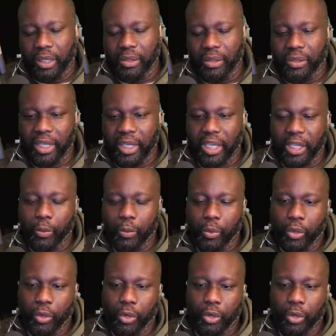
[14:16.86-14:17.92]
they
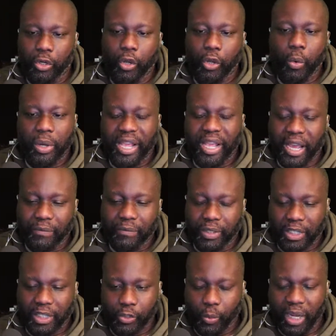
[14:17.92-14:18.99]
were going after
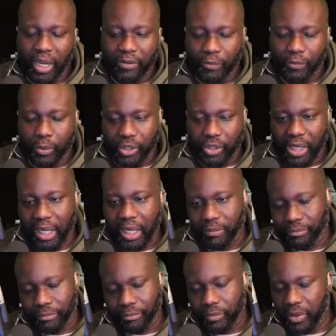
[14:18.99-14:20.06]
his wife, which I,
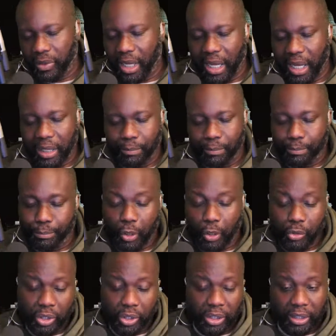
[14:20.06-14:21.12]
I
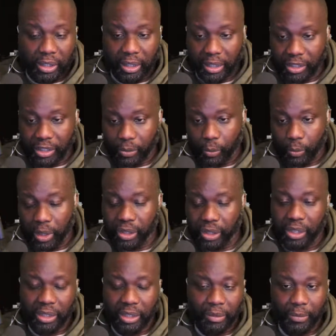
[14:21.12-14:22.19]
personally think is some weak
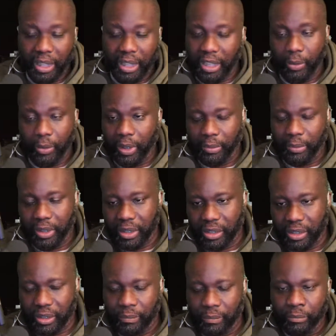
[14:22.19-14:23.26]
shit to me anyway, because
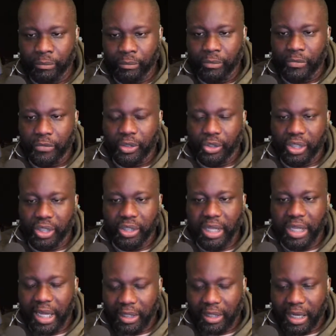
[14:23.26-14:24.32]
she's
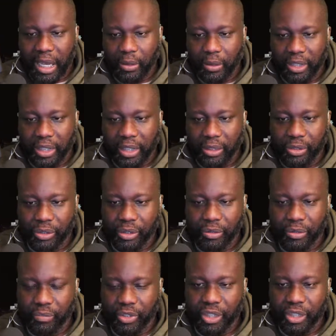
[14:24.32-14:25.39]
not out here. She,
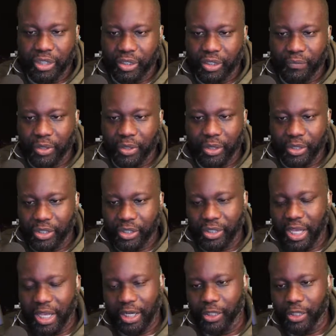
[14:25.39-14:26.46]
she's a civilian. She's
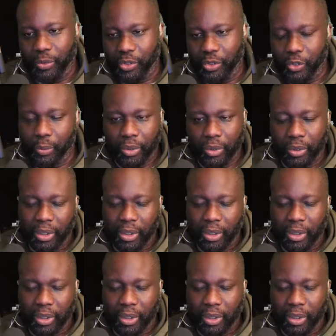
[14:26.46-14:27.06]
not a YouTuber.